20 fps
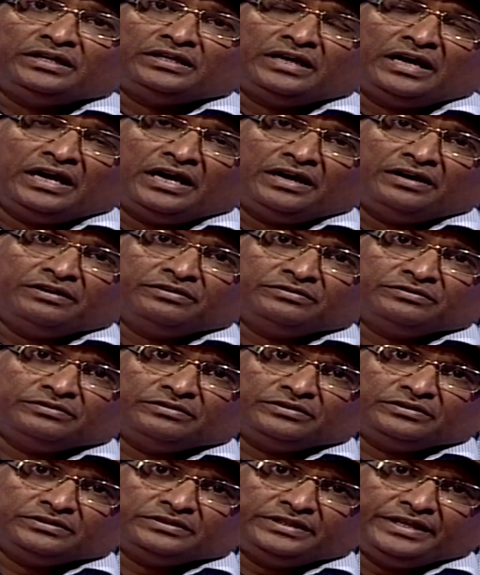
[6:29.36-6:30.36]

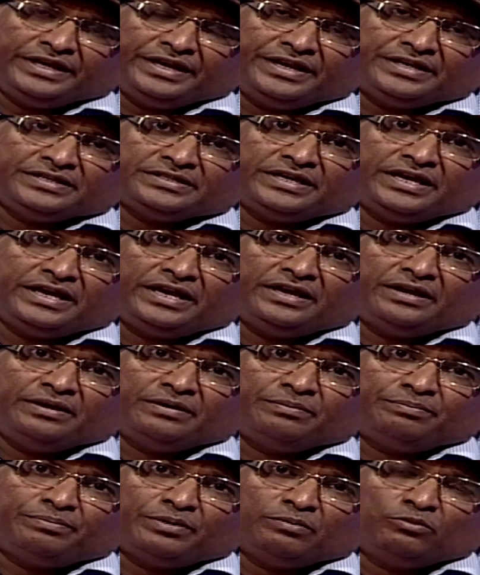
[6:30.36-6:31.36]
there is a
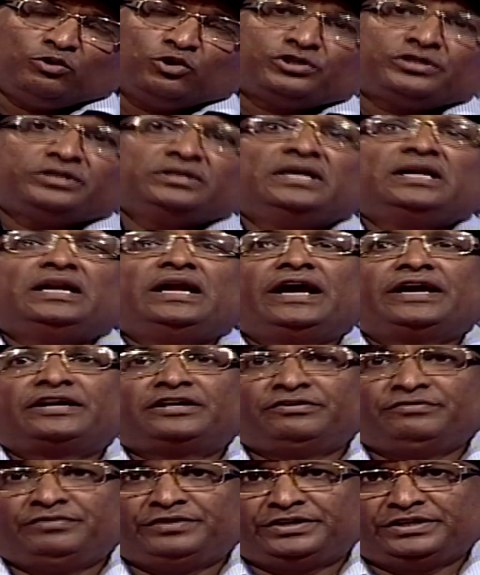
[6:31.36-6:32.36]
promotional
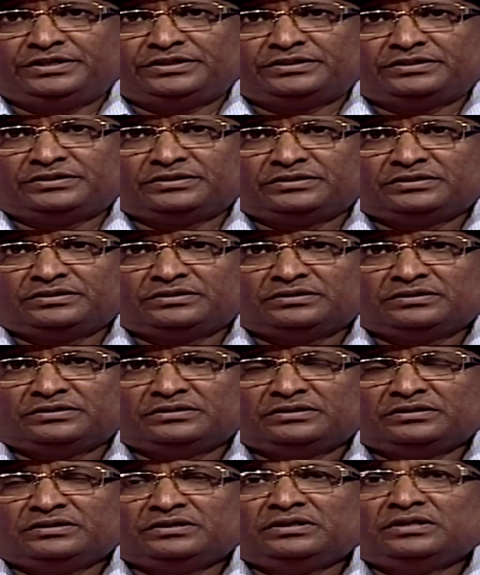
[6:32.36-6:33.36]
activities.
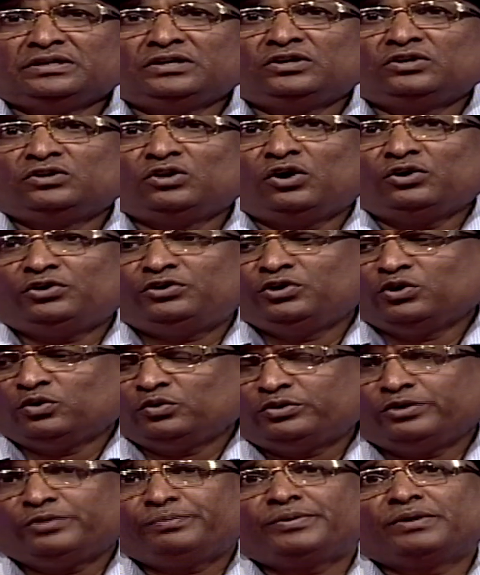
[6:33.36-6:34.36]
Now,
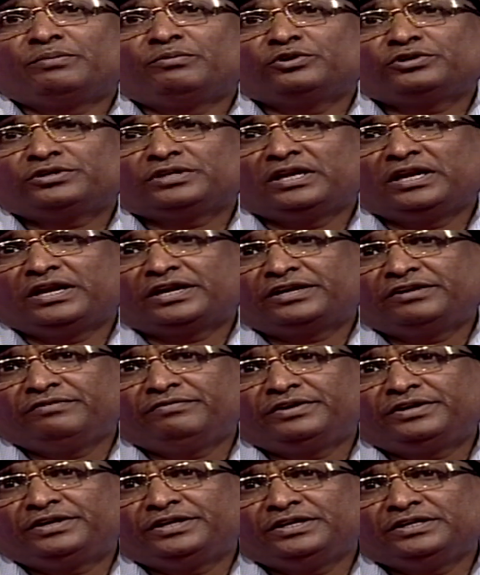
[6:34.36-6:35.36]
due to promotional
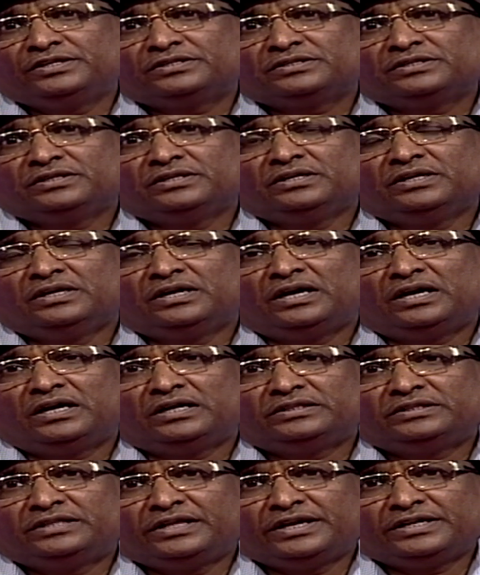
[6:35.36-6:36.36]
activities,
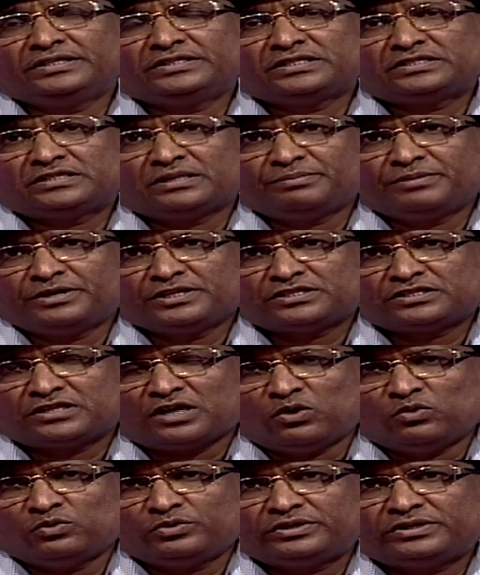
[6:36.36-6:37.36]
there is some
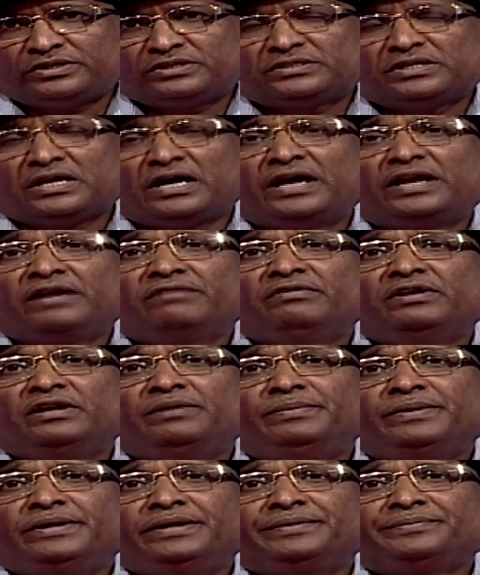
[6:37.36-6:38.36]
discounts are
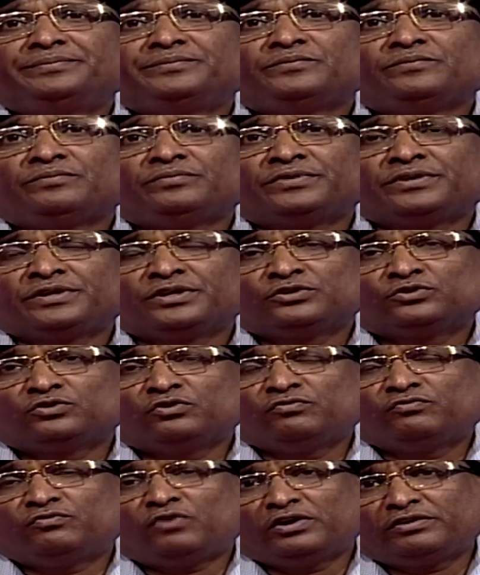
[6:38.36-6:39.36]
available. So,
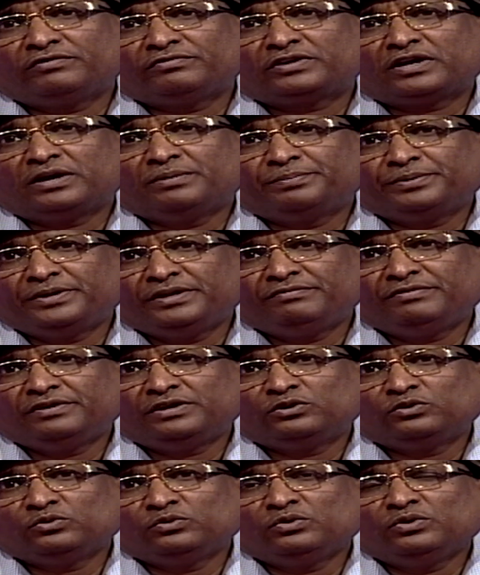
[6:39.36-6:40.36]
what company
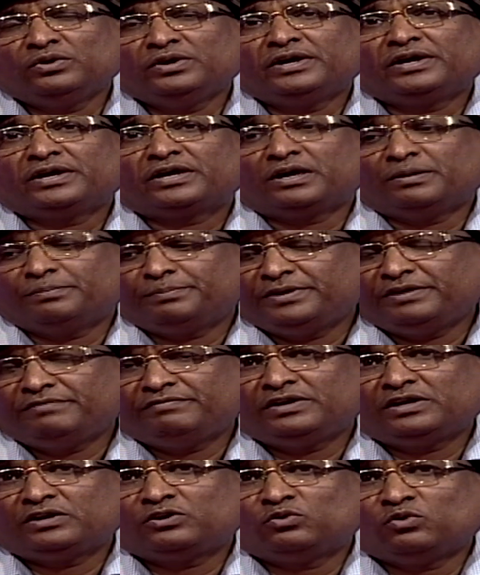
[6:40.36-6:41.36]
will do? Company
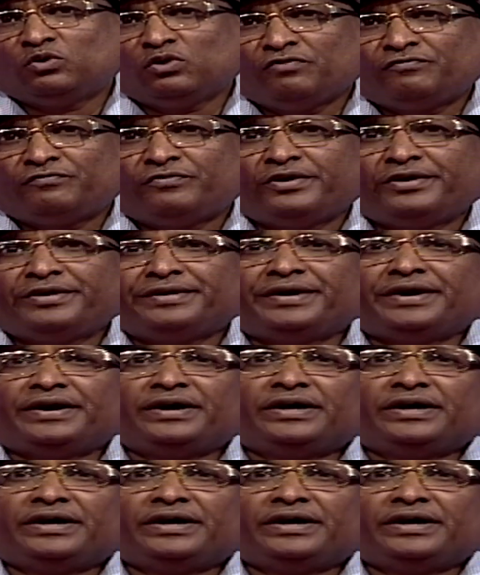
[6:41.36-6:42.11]
will go for